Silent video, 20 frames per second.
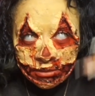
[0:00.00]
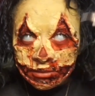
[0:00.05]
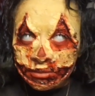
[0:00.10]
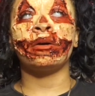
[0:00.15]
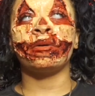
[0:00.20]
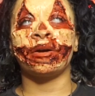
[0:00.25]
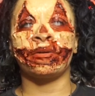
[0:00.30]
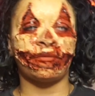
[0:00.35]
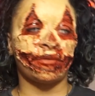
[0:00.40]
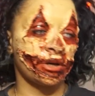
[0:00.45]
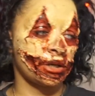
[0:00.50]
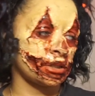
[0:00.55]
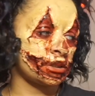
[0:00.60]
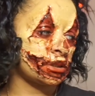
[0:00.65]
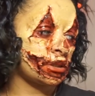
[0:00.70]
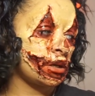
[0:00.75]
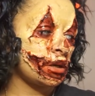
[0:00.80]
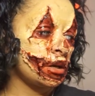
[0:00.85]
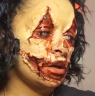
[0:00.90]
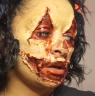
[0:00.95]
Alright, friends.
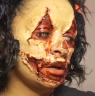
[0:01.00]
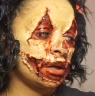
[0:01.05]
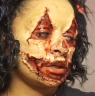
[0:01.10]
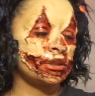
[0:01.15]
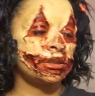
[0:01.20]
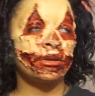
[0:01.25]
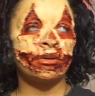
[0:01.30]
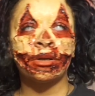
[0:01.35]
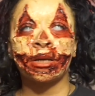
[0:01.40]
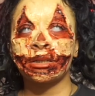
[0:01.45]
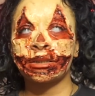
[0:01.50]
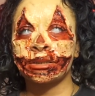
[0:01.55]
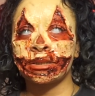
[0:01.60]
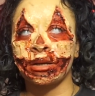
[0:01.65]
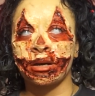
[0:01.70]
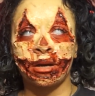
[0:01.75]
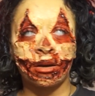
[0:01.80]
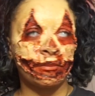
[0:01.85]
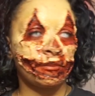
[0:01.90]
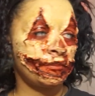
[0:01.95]
Until next
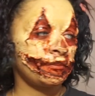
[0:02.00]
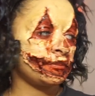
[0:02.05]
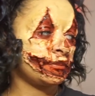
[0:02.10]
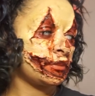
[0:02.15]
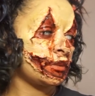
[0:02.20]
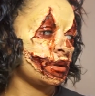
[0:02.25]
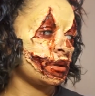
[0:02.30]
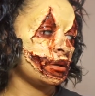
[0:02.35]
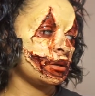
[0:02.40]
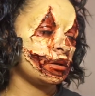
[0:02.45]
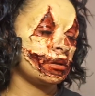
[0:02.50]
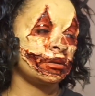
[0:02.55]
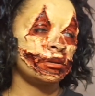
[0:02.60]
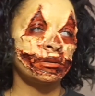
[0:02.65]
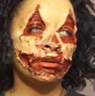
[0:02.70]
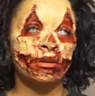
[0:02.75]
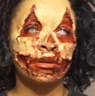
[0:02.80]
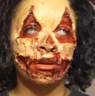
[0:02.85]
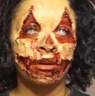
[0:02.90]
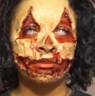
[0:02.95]
time,
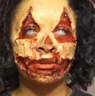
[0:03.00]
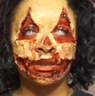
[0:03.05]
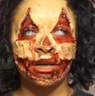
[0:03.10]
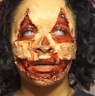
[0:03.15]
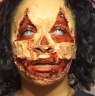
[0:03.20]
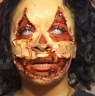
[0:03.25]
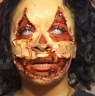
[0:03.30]
I'm signing